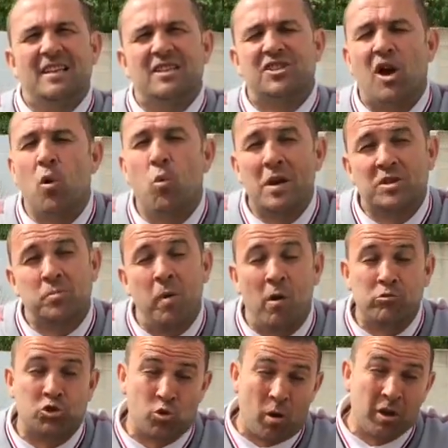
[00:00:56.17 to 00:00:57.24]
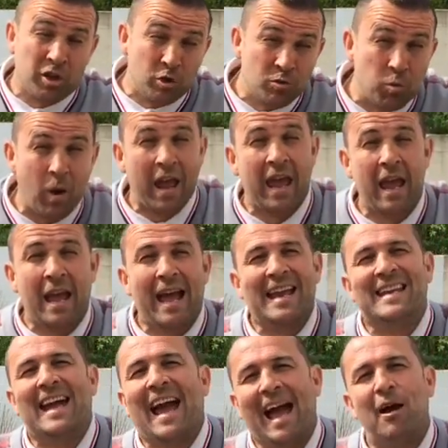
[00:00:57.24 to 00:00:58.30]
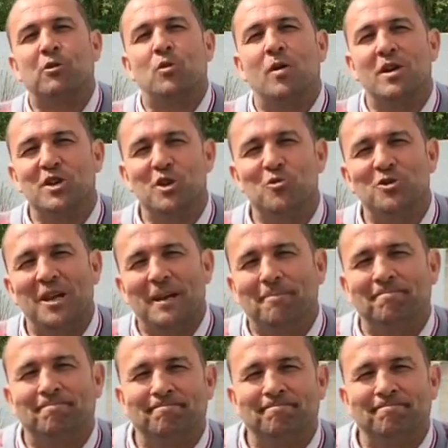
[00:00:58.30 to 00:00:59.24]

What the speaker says: So which mulch do I use where and how do I use it?